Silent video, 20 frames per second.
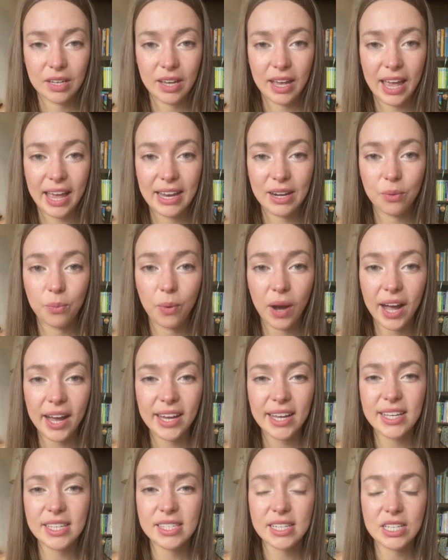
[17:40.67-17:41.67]
And why
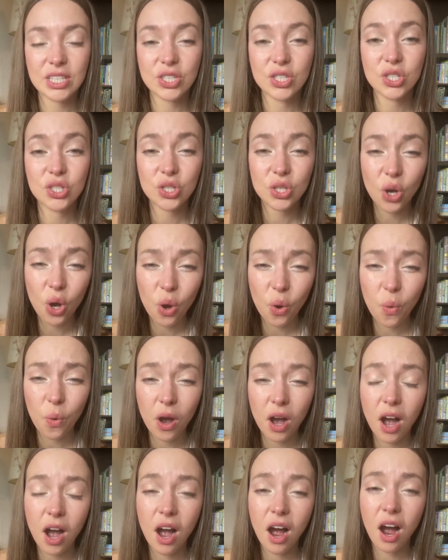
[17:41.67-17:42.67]
is it so
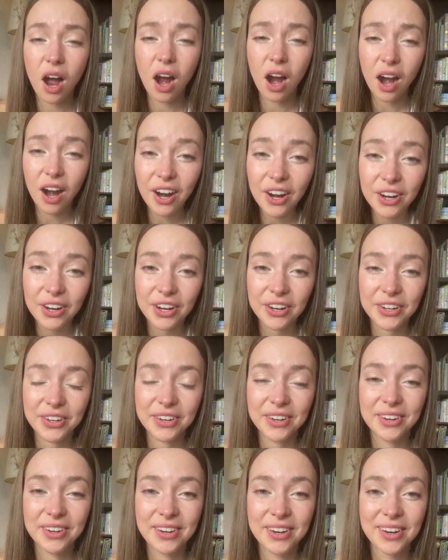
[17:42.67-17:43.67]
hard
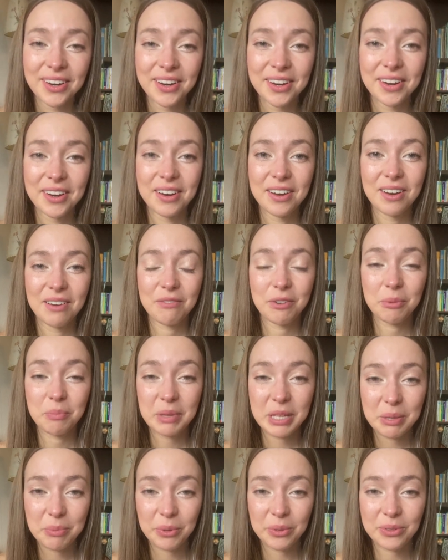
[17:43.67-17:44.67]
for
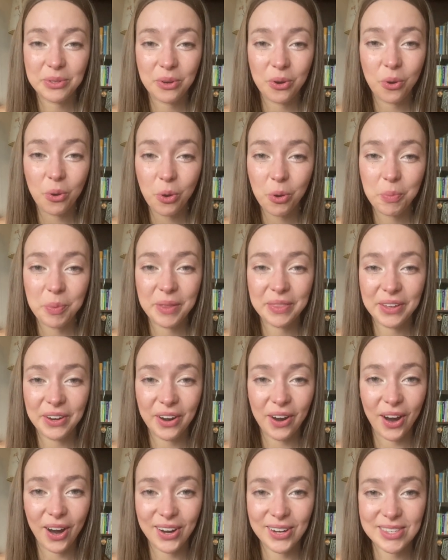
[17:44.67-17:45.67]
people to open their
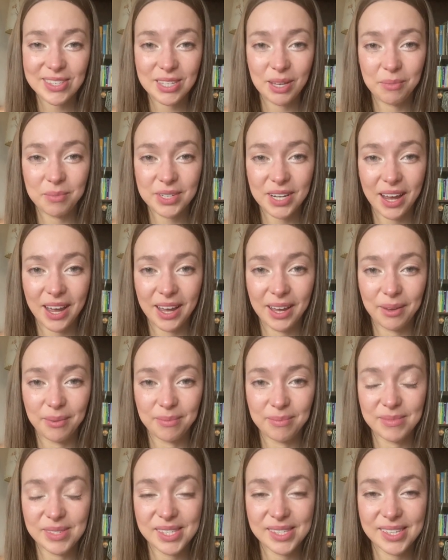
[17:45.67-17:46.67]
hearts
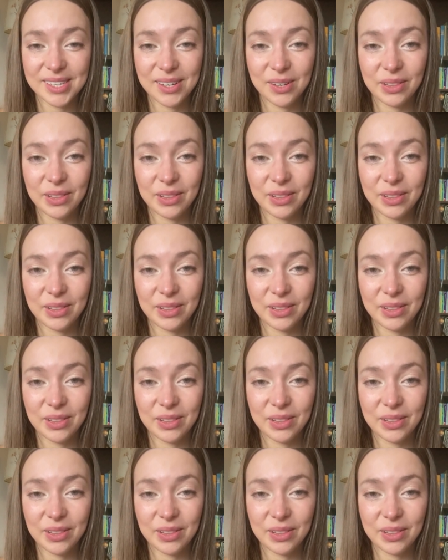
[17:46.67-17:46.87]
sometimes?